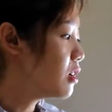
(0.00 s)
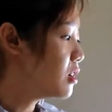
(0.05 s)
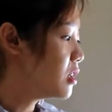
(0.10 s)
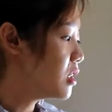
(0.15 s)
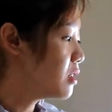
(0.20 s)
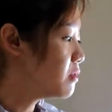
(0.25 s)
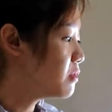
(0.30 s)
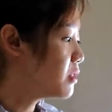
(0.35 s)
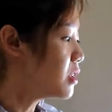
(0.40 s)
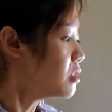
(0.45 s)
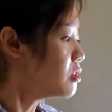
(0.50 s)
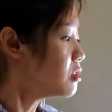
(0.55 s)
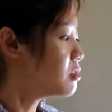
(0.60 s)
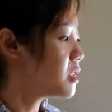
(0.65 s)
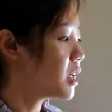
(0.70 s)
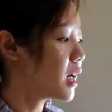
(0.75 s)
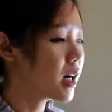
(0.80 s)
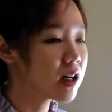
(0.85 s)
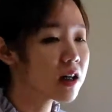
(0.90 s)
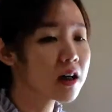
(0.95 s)
even though
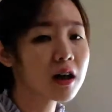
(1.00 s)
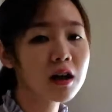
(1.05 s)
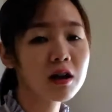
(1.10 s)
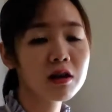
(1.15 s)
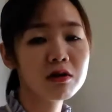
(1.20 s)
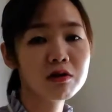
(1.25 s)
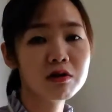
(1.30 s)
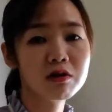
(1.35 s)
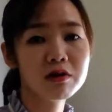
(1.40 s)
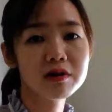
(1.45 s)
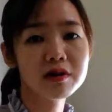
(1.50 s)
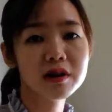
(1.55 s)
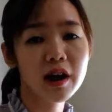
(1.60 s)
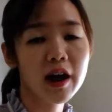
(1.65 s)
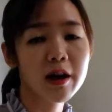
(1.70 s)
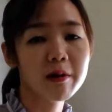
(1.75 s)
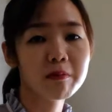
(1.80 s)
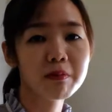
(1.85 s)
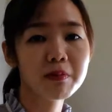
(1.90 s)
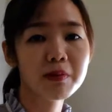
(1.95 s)
there are clothes
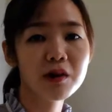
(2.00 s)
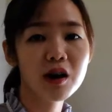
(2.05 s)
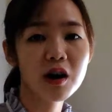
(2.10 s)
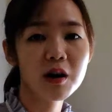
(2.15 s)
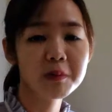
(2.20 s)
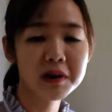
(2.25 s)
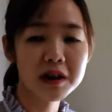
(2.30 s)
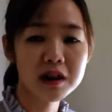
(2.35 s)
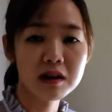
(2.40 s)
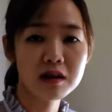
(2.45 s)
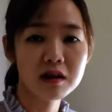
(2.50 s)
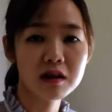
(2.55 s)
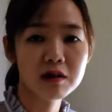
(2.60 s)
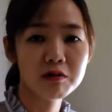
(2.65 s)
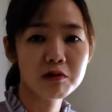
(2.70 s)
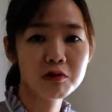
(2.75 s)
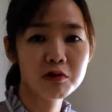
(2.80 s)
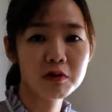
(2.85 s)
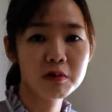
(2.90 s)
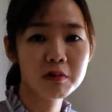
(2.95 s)
and props in the
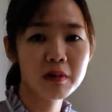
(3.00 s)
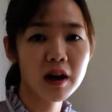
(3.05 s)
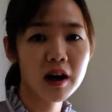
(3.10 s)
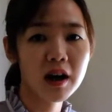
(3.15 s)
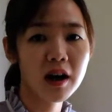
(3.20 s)
room,